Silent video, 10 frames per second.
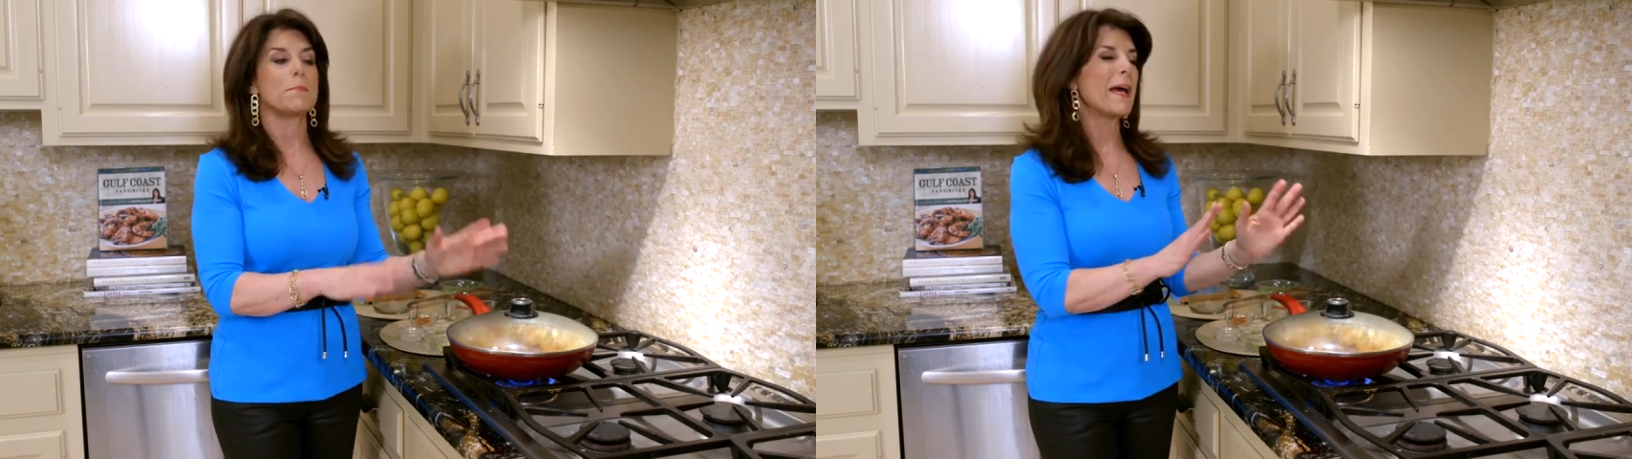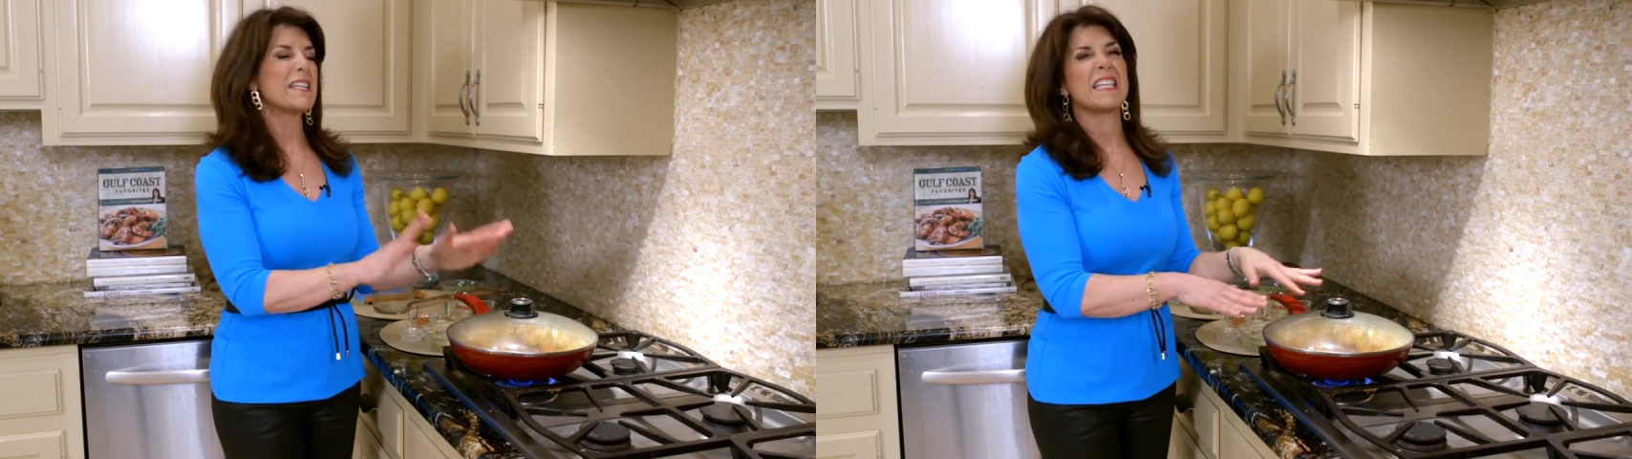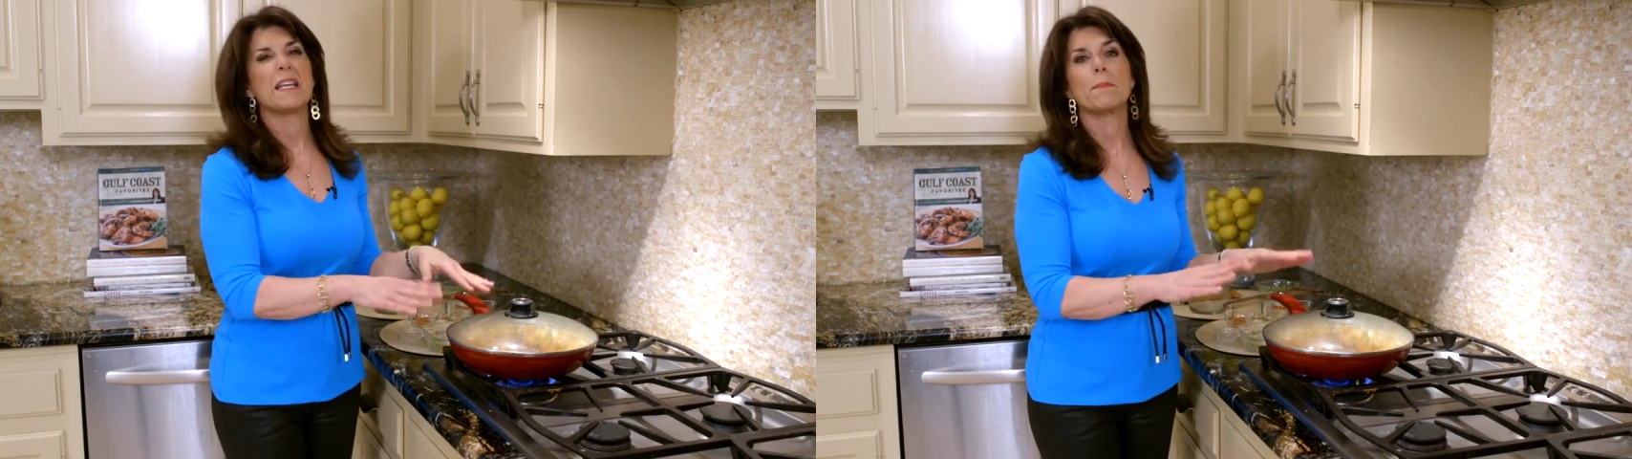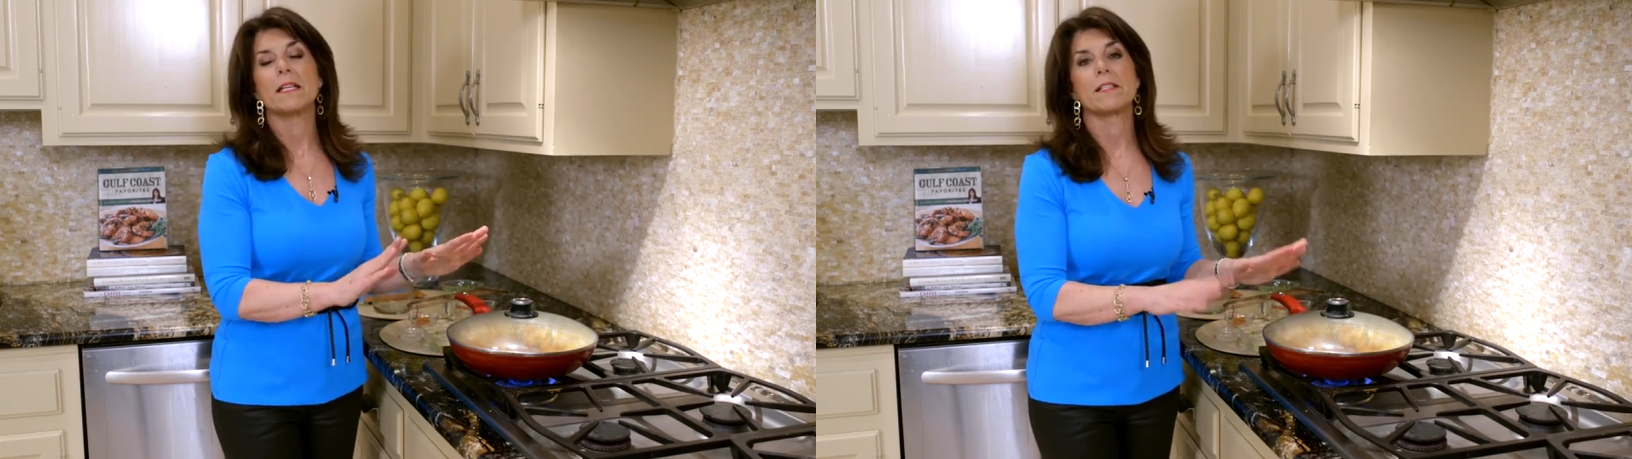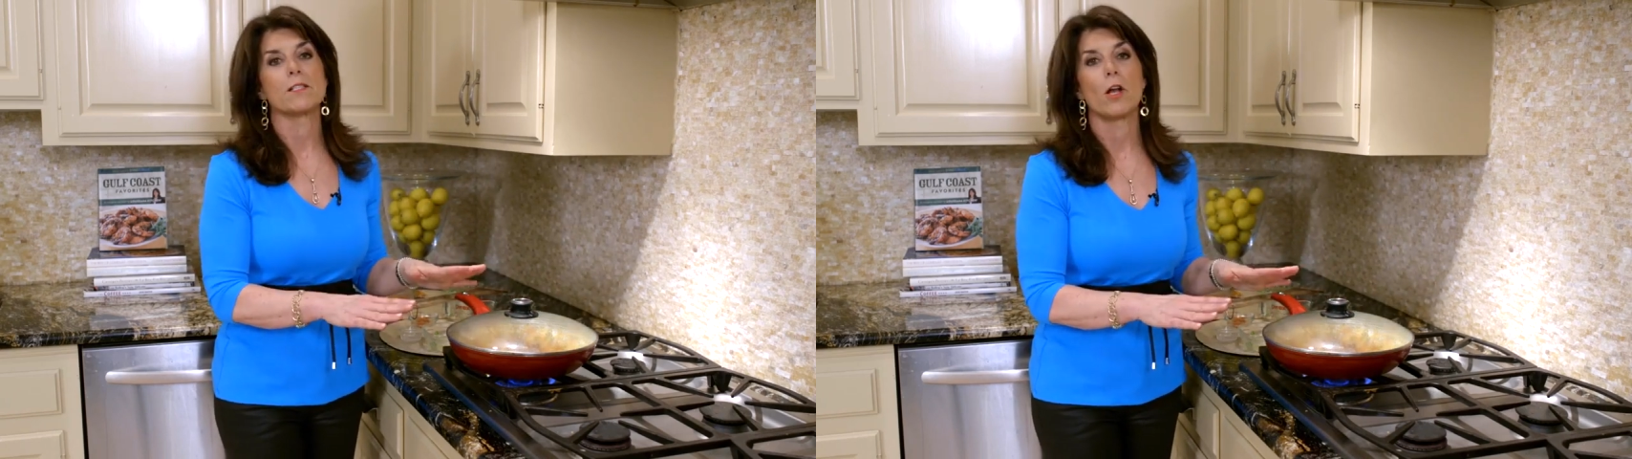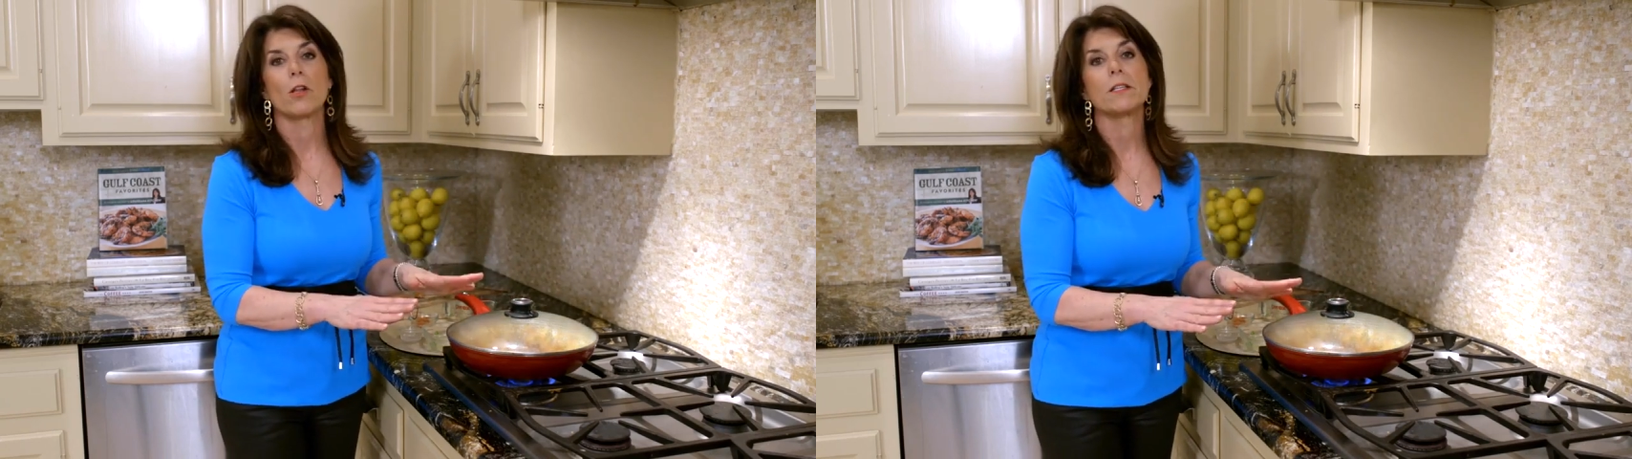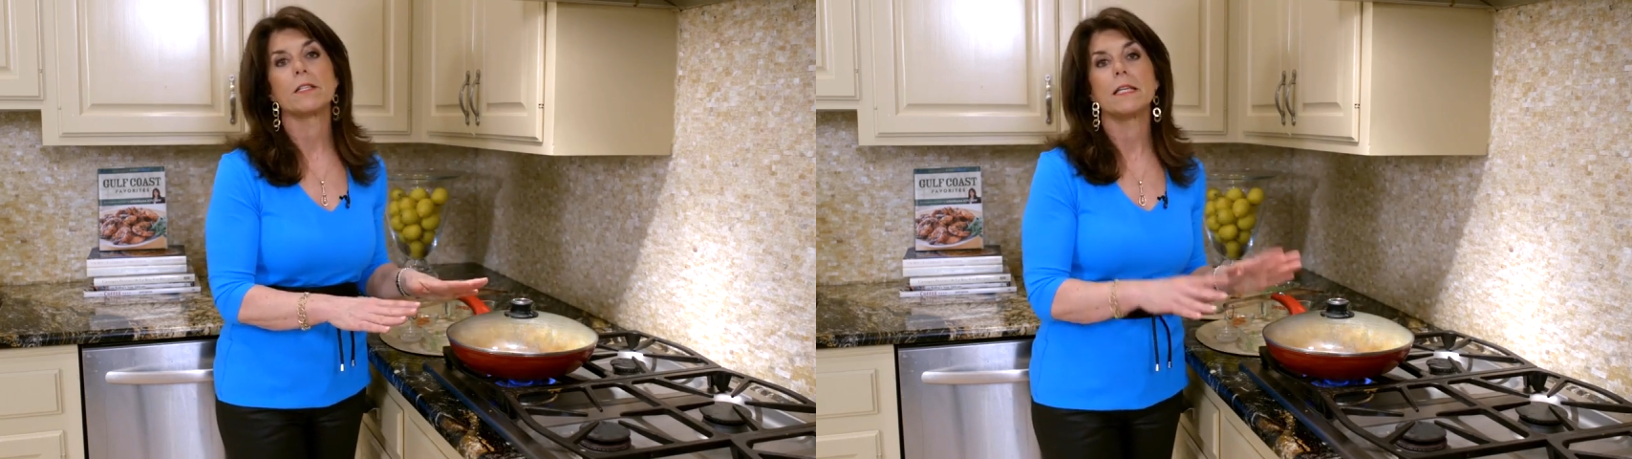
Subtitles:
About 10 minutes is all it